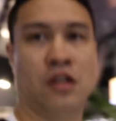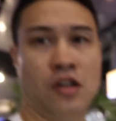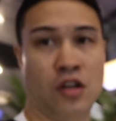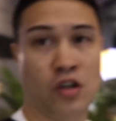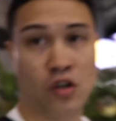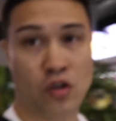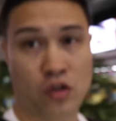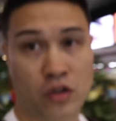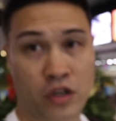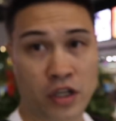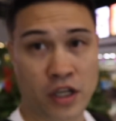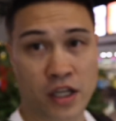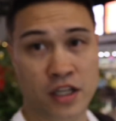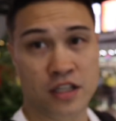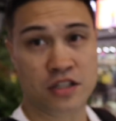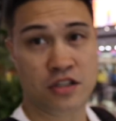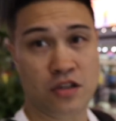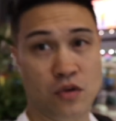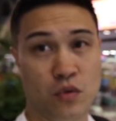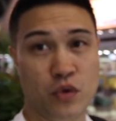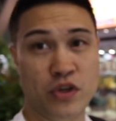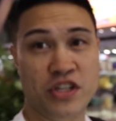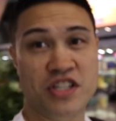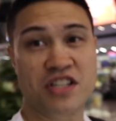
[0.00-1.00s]
Okay,
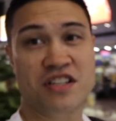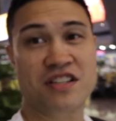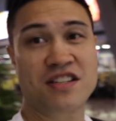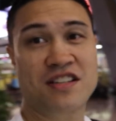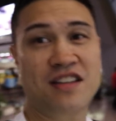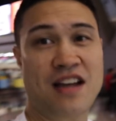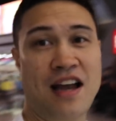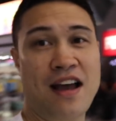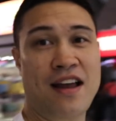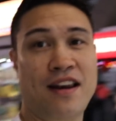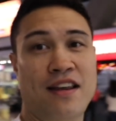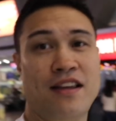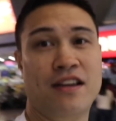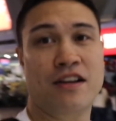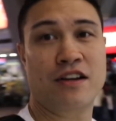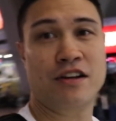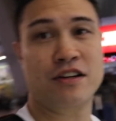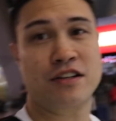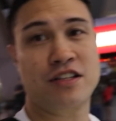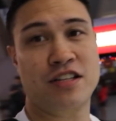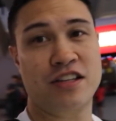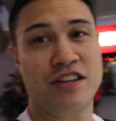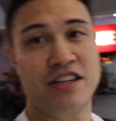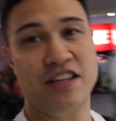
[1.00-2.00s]
so we just got
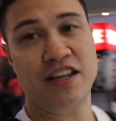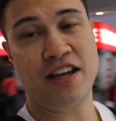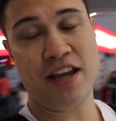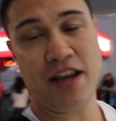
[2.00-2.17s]
here to the